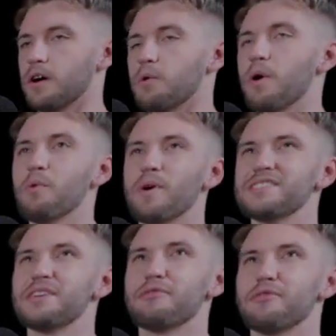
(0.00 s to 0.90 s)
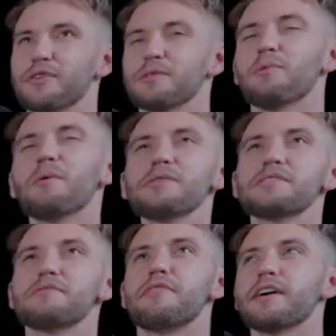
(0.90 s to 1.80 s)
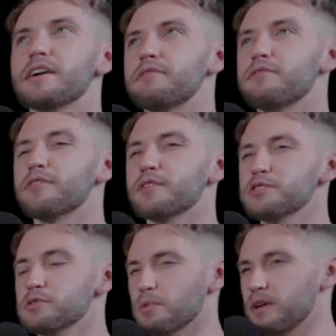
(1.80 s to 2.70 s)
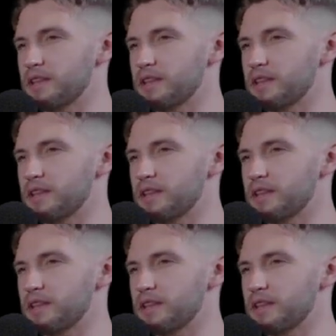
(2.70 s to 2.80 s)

Oh, what was the very first